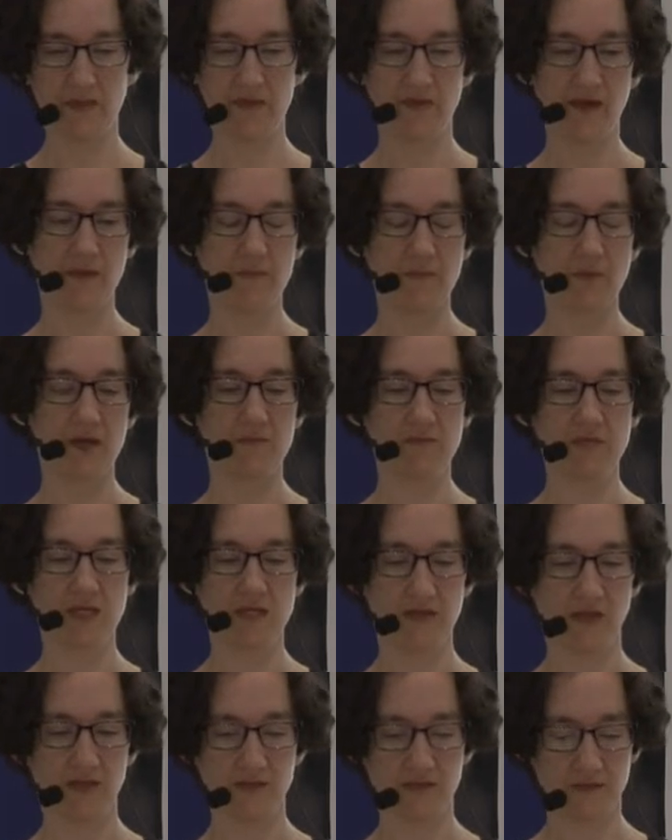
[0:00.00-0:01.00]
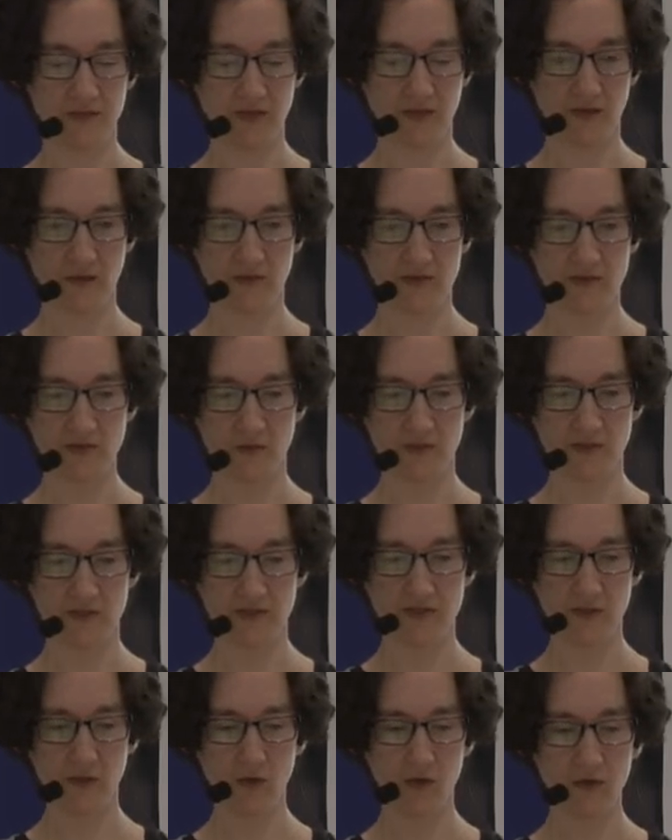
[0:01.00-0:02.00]
that might mean that this one
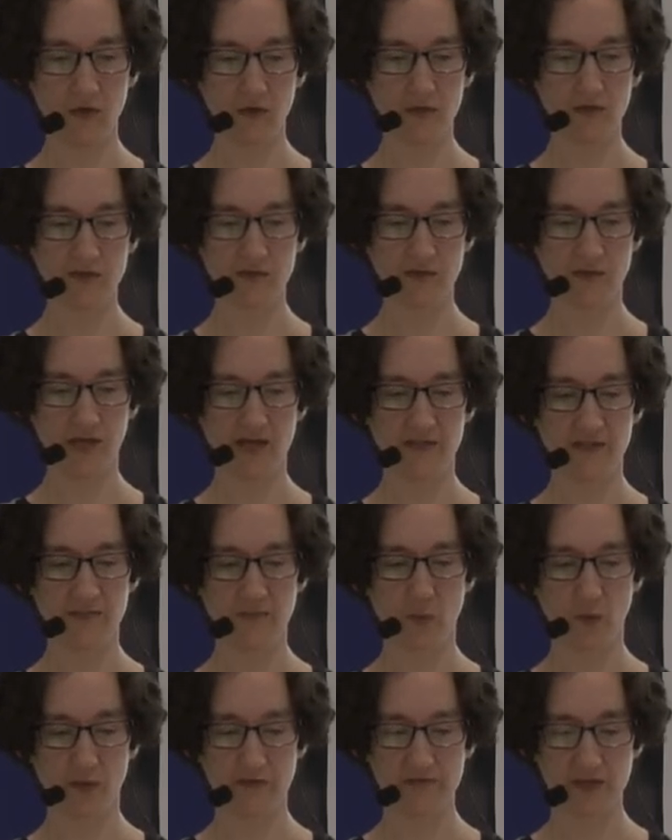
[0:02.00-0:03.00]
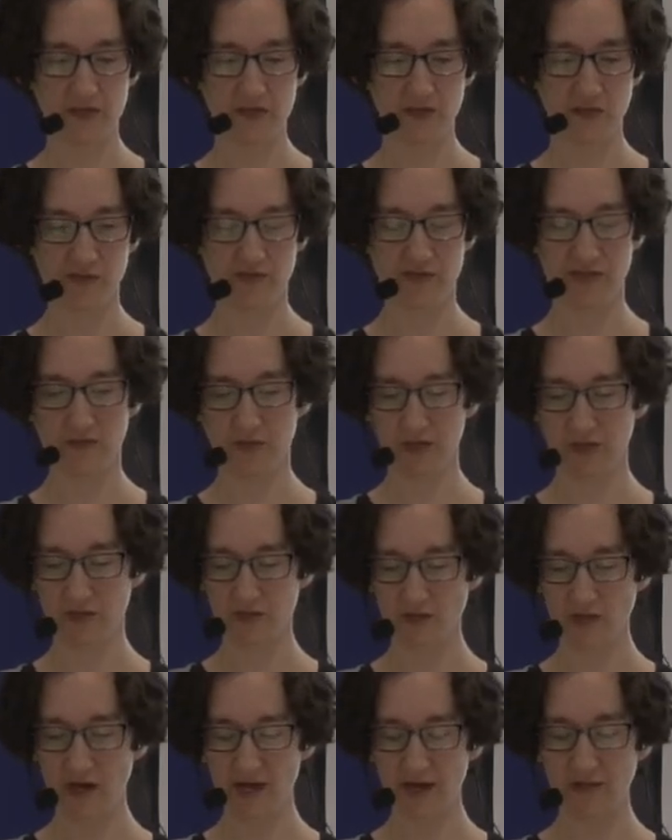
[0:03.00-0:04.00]
is longer, so it has more features that we
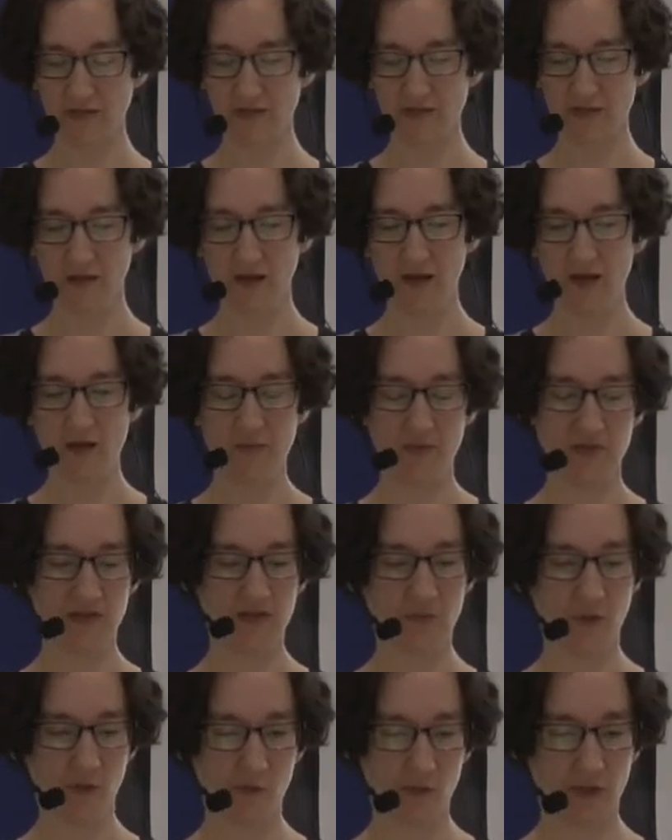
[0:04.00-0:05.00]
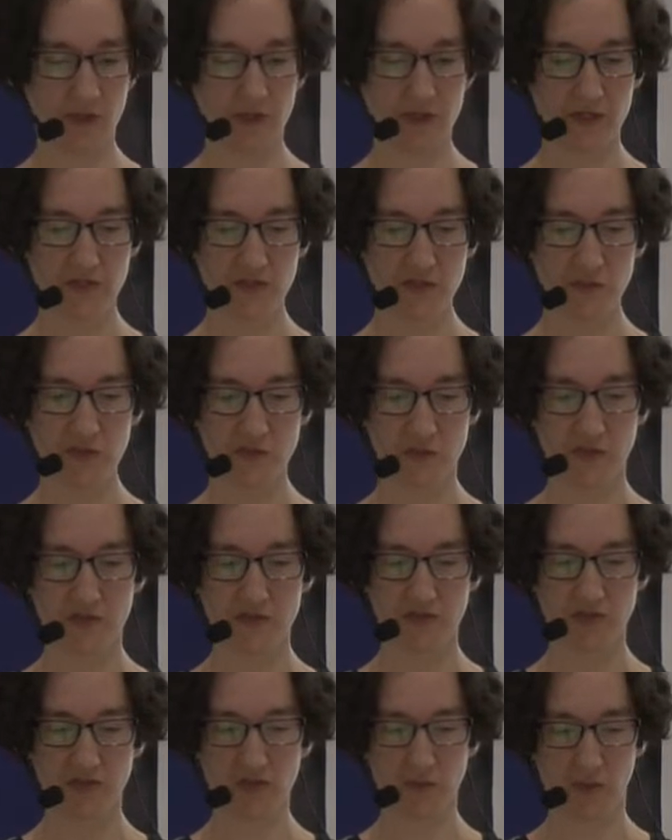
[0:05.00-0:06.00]
extract. But then what we're going to do is we're
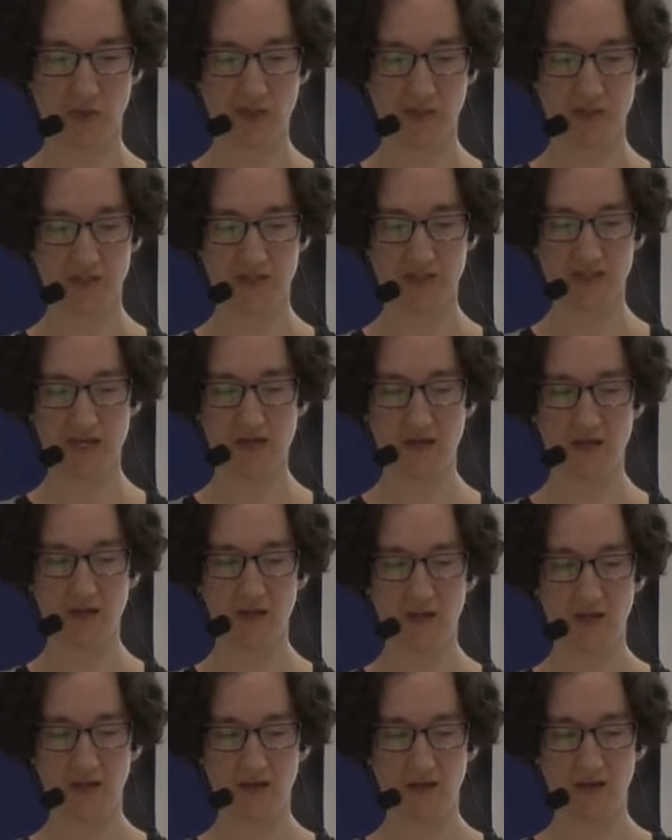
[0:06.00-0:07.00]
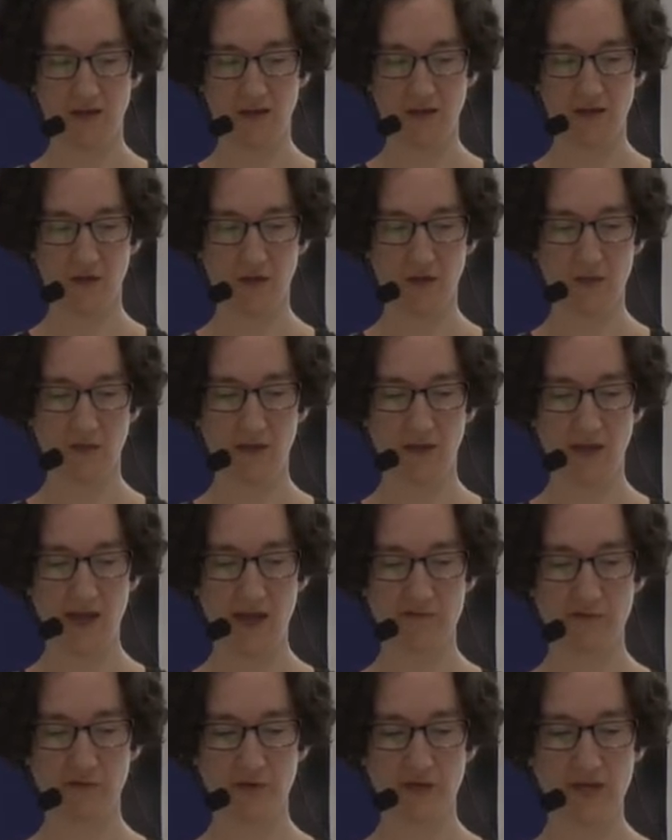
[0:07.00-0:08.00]
just going to take
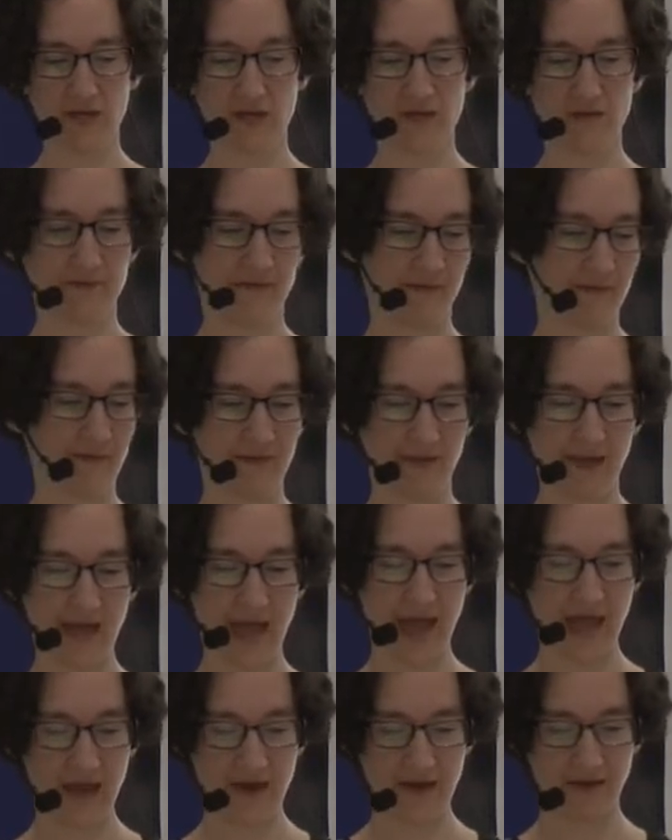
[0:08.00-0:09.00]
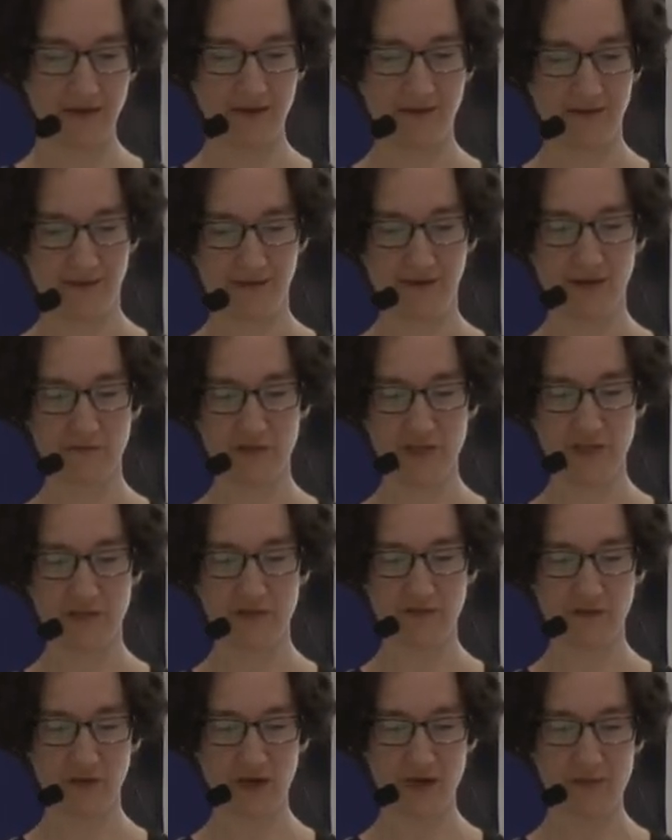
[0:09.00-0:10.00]
every n of these
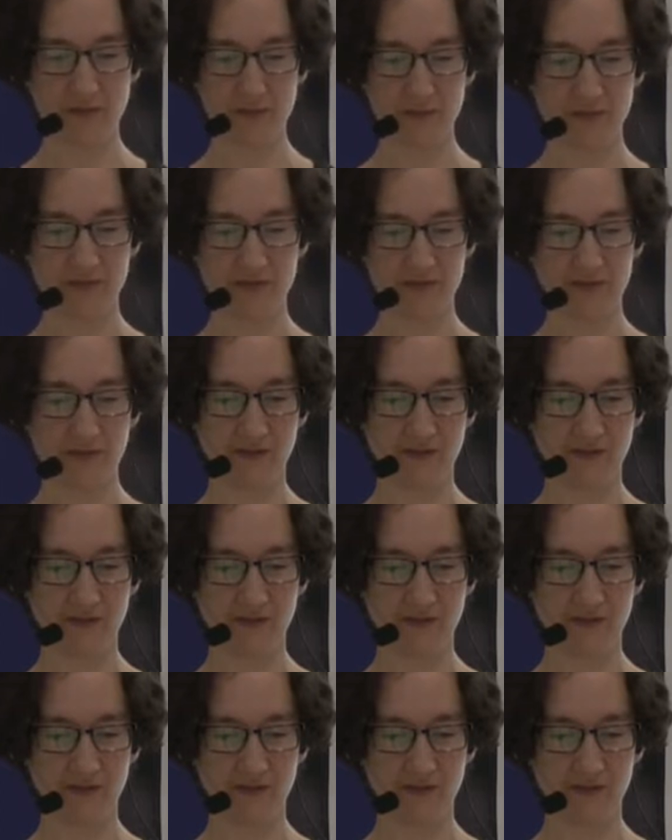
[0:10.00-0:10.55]
frames,